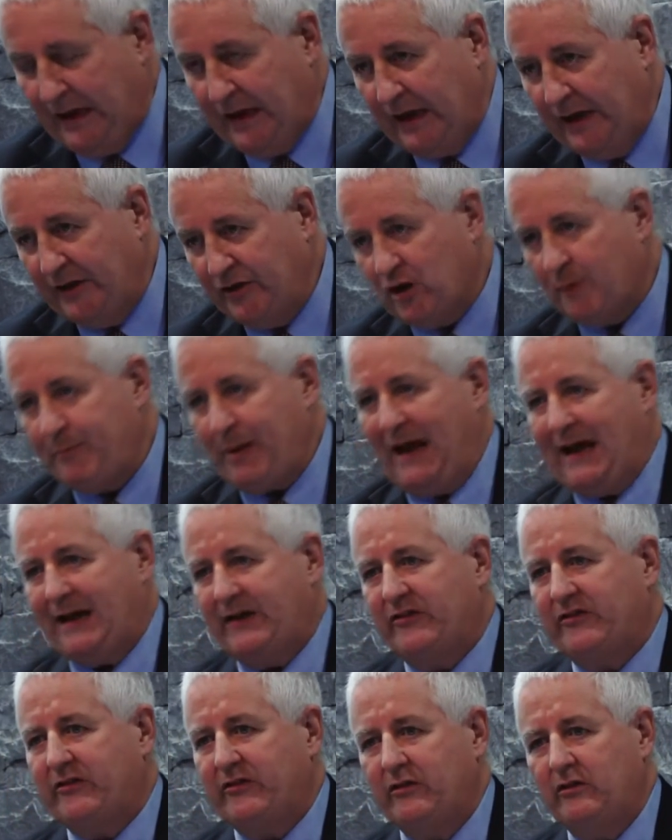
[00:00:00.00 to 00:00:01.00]
In your
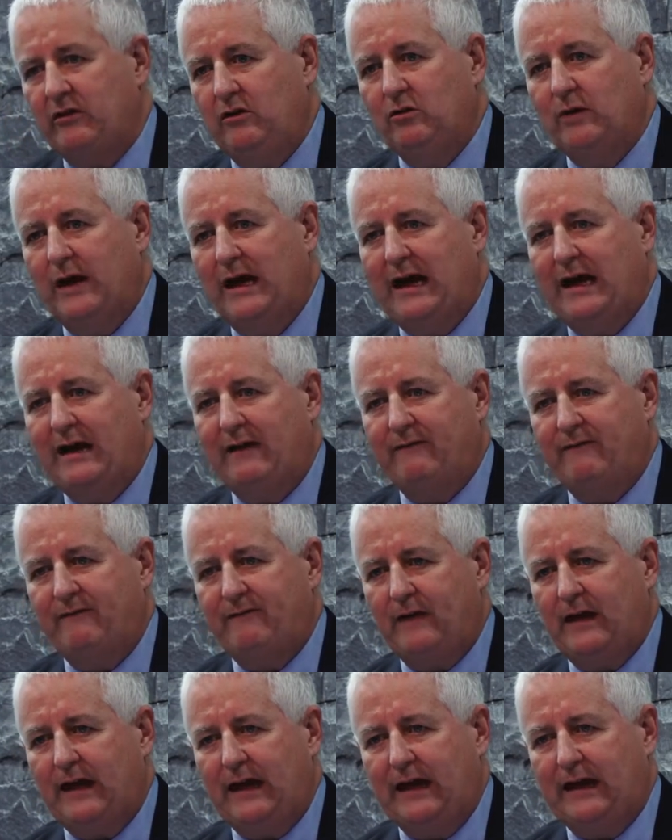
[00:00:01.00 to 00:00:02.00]
packs, you
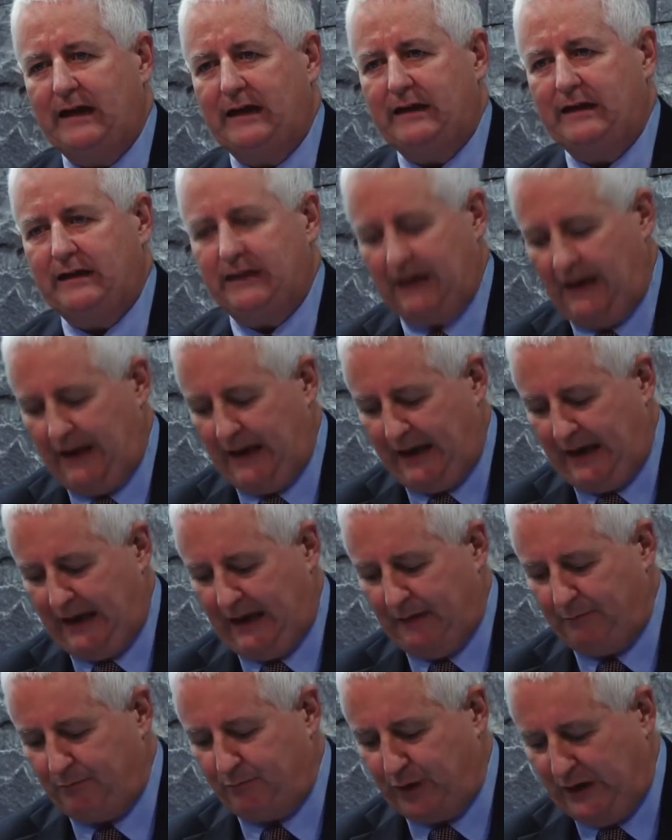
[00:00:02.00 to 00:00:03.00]
have
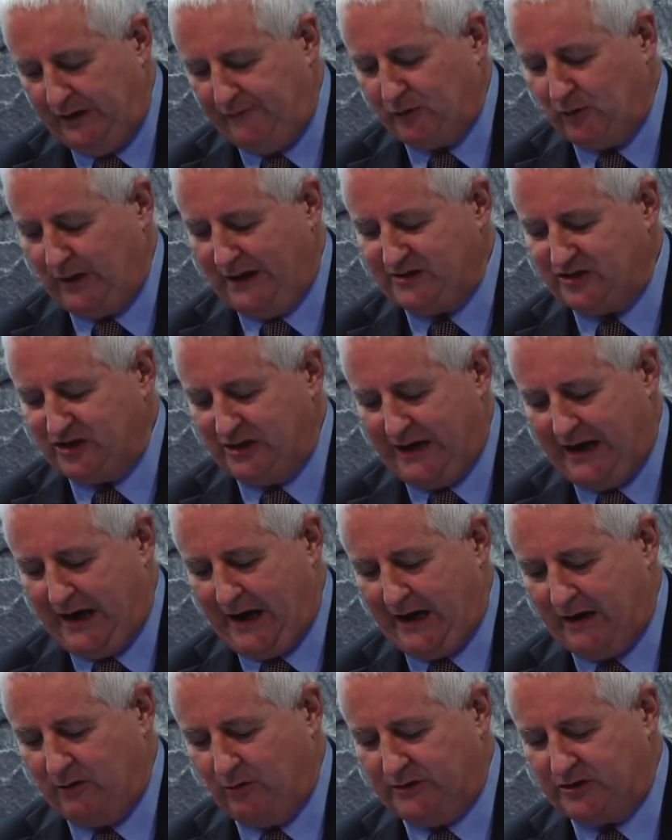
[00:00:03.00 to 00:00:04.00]
a brief
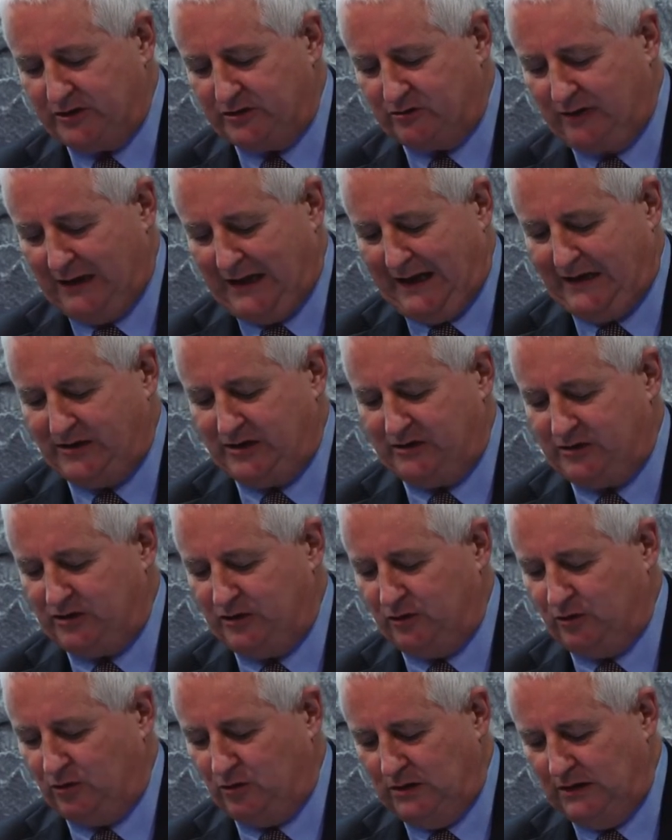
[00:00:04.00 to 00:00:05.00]
questionnaire which is related
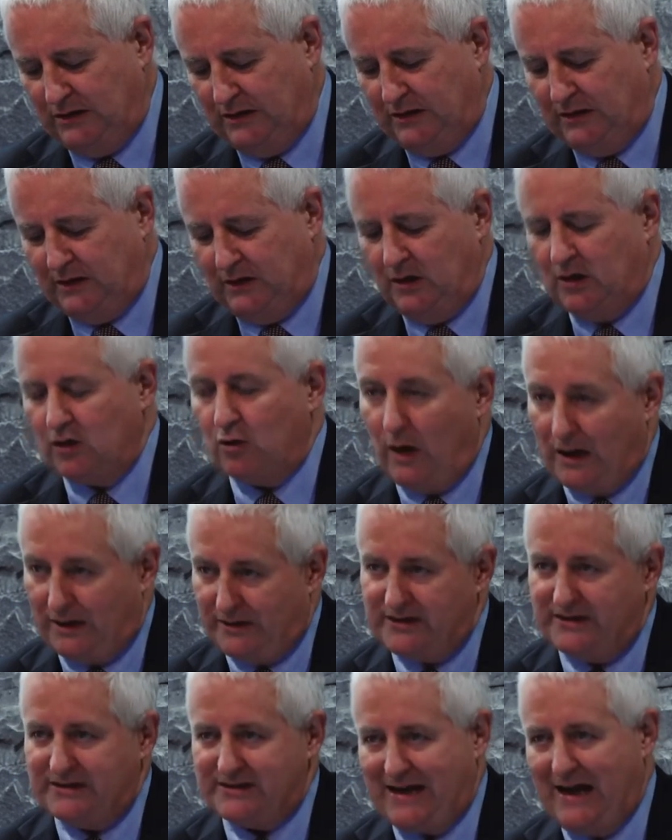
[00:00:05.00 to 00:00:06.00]
to
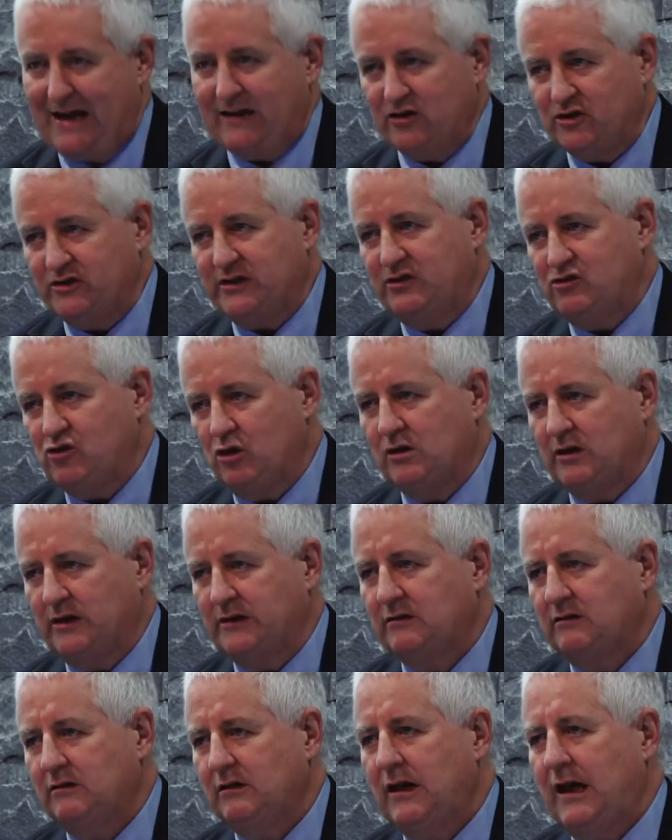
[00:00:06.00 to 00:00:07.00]
quality standards in drug
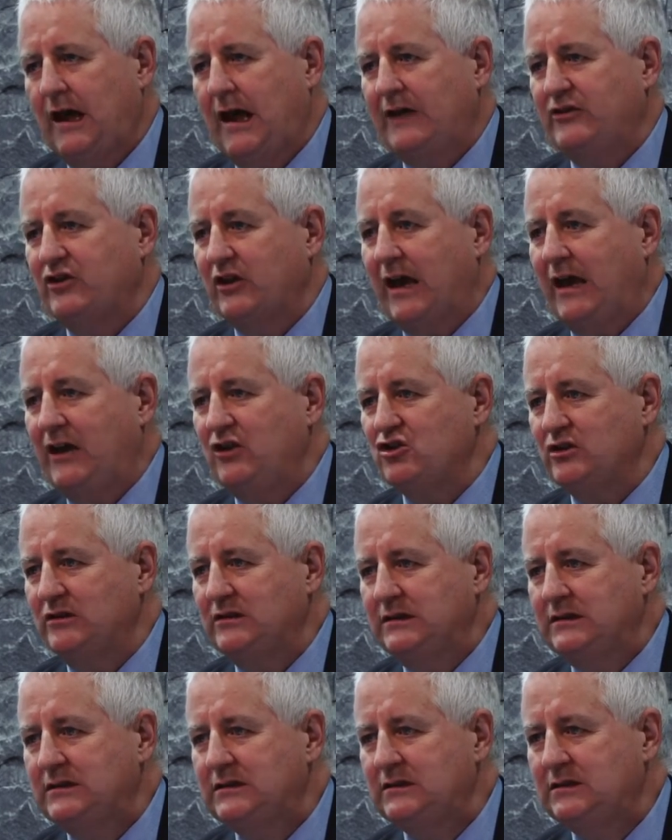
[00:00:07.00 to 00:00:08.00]

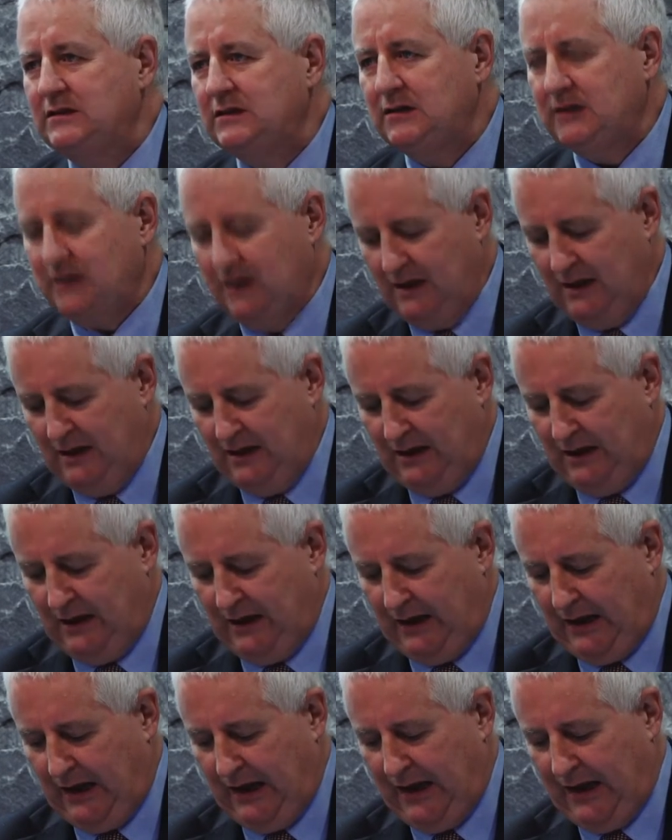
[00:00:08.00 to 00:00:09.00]
education.
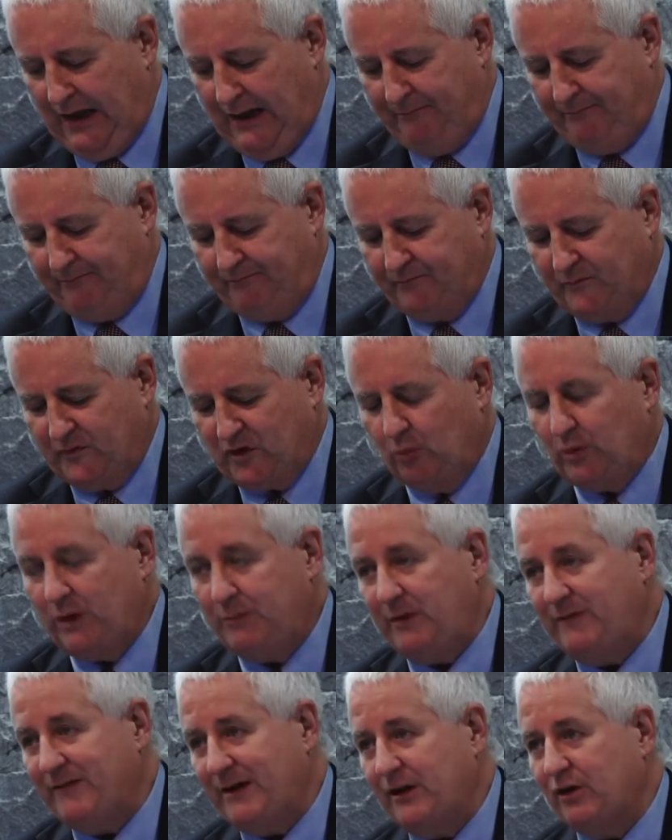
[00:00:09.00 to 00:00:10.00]
So
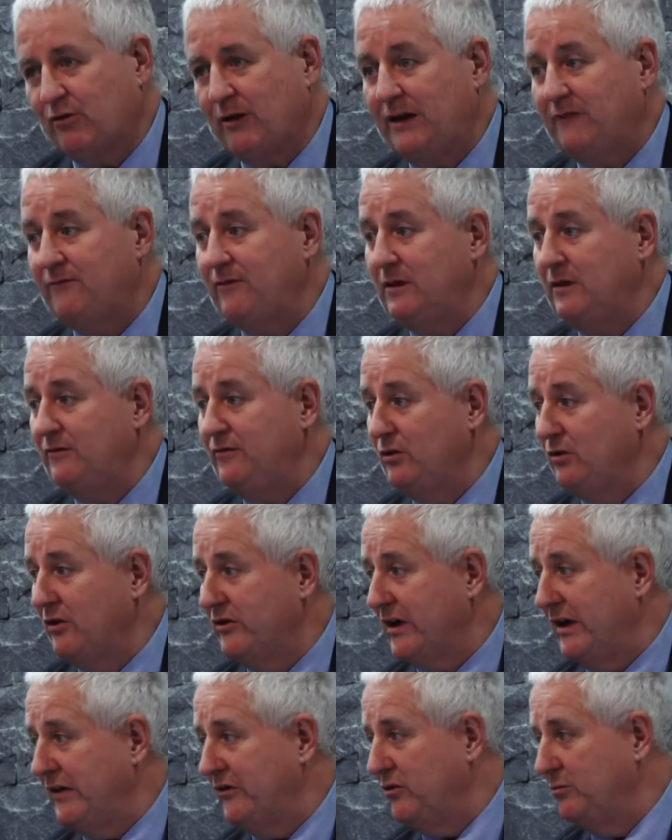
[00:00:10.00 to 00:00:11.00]
we'd be very grateful if you
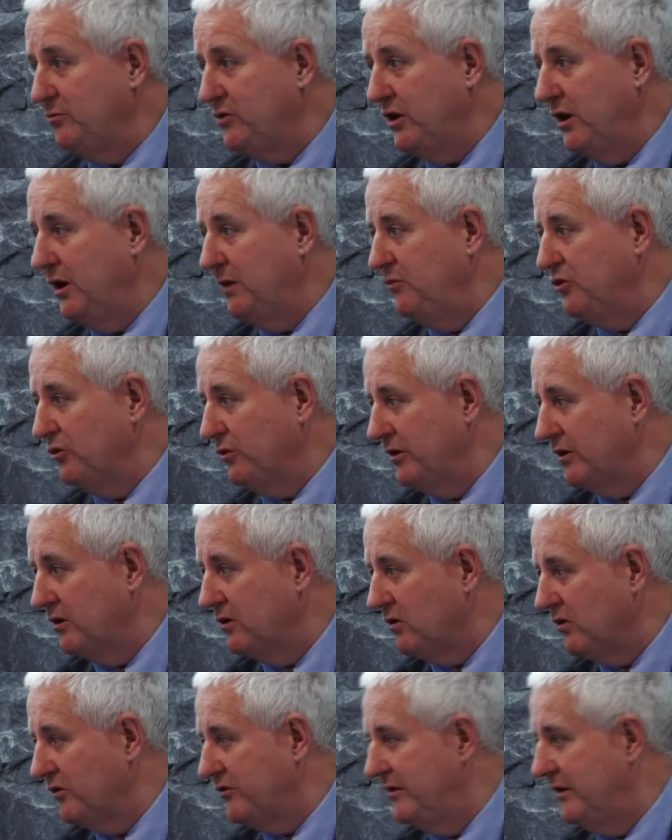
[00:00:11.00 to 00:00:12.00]
could take some time during the
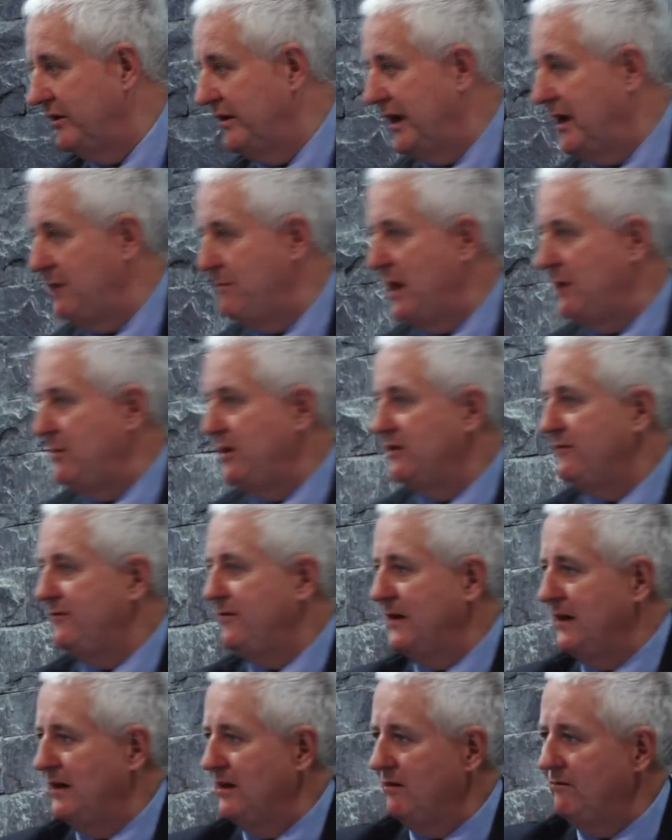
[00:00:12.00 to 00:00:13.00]
course of the day maybe to
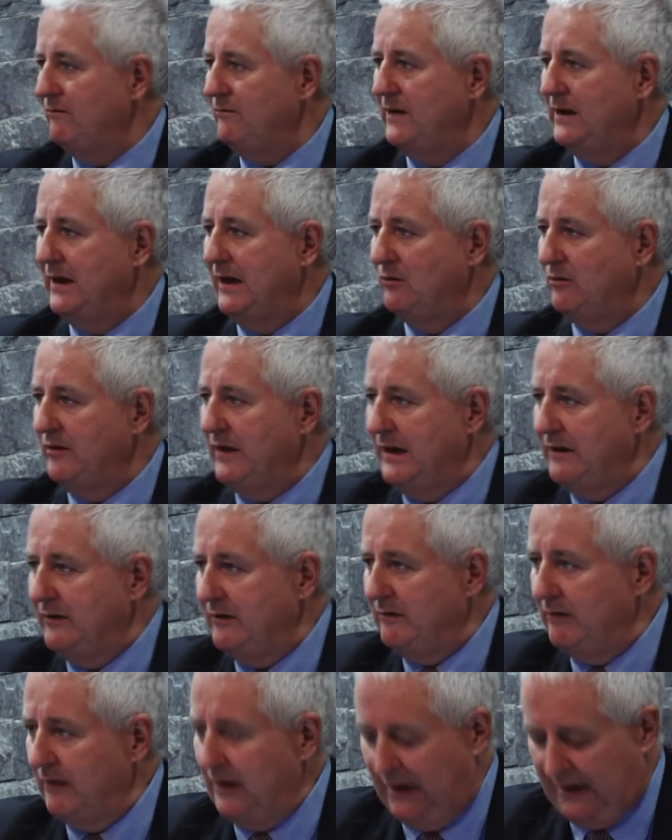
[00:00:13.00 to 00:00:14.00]
fill out that,
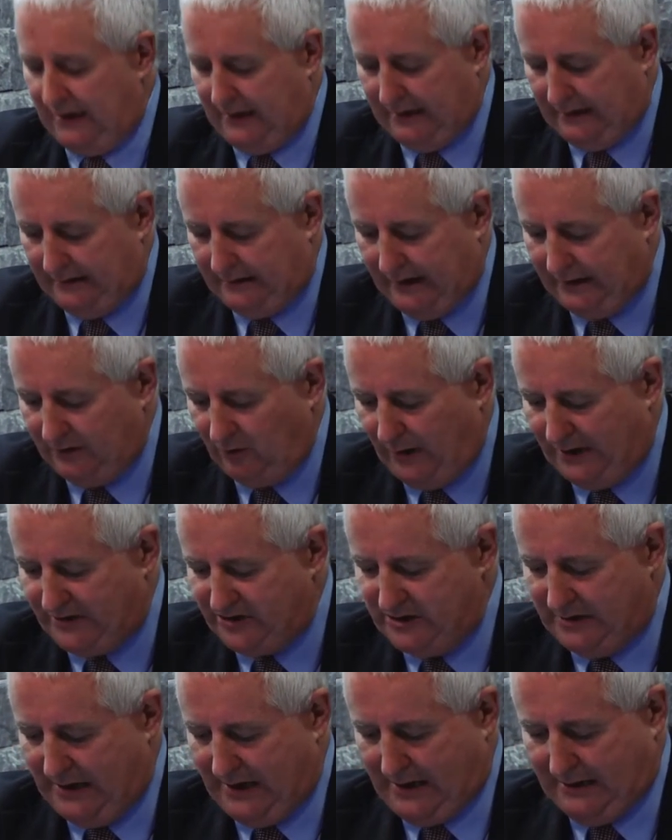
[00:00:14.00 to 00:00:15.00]
that
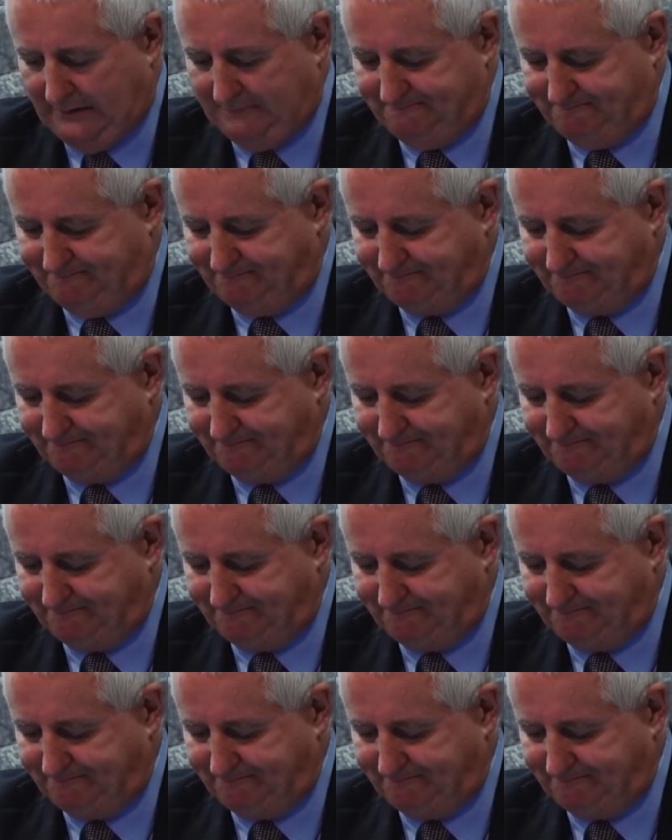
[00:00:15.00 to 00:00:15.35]
questionnaire.